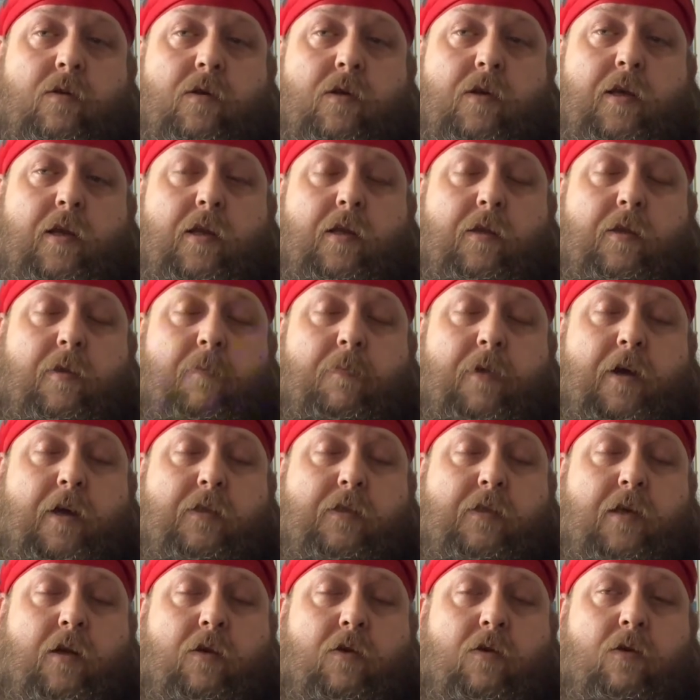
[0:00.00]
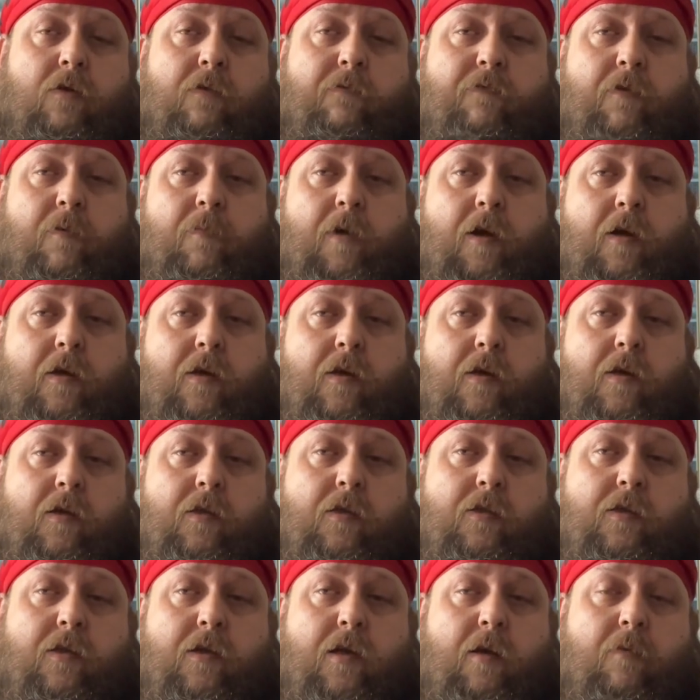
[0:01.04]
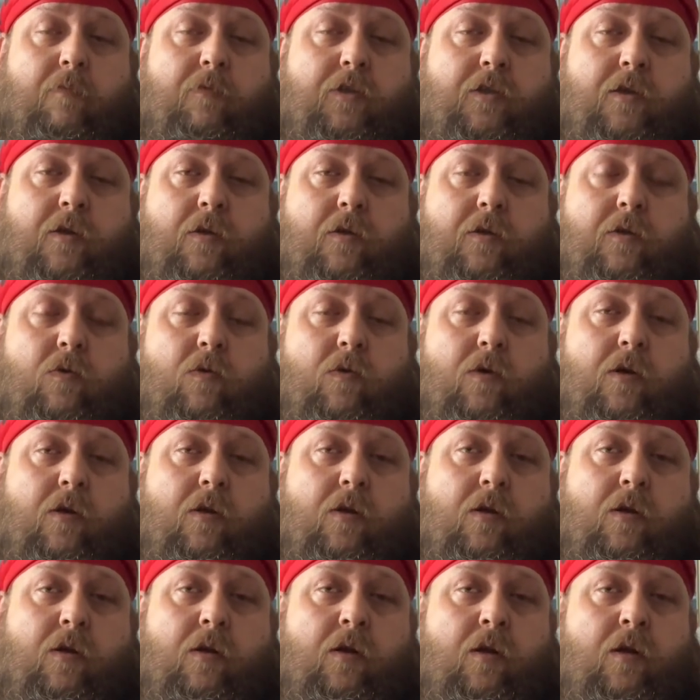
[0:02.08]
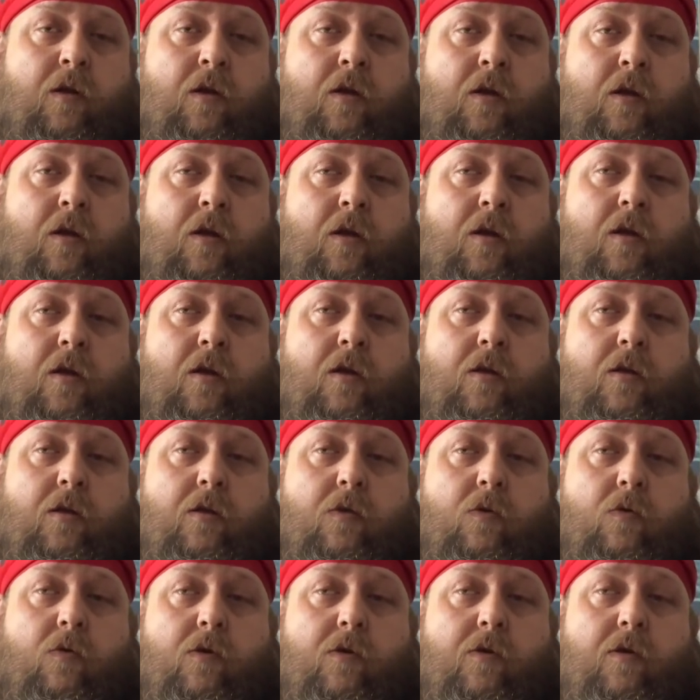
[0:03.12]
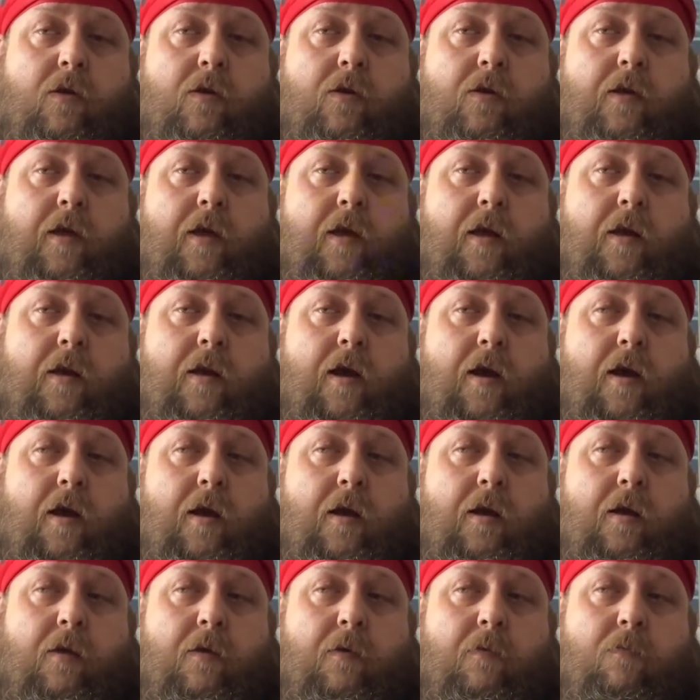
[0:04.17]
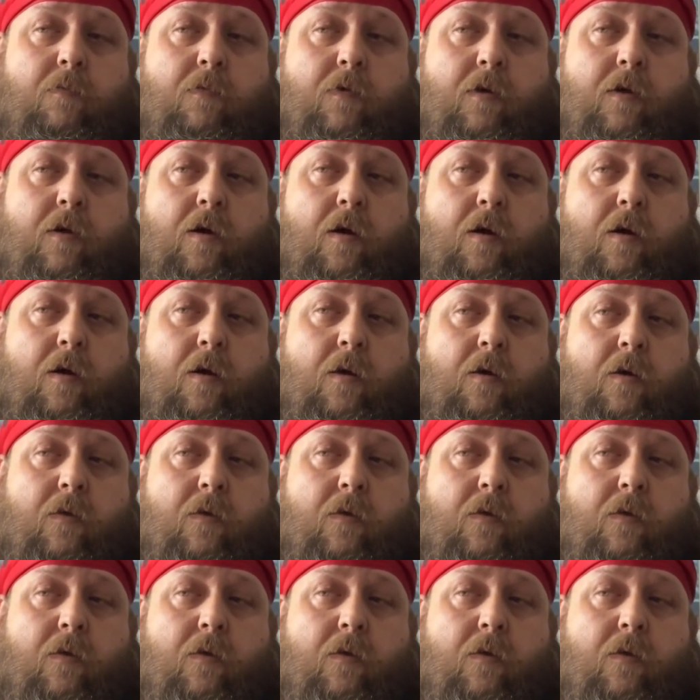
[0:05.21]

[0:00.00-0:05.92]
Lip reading: did the best I could for my kids, and I'm still doing it. Do it till the day I die. But I